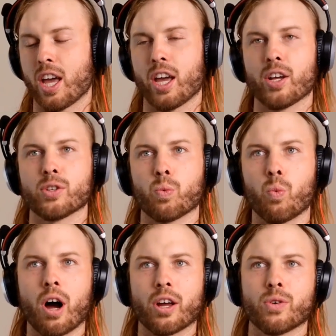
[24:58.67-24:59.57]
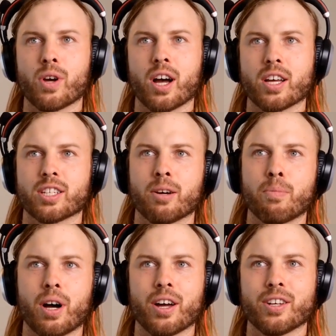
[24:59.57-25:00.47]
and why you guys
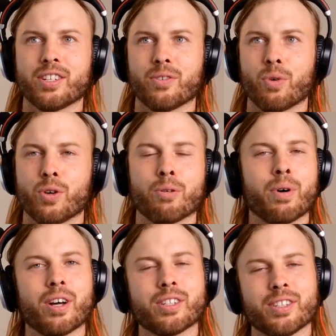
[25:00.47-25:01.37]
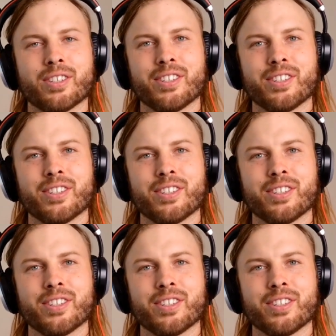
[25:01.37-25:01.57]
combined what you combined?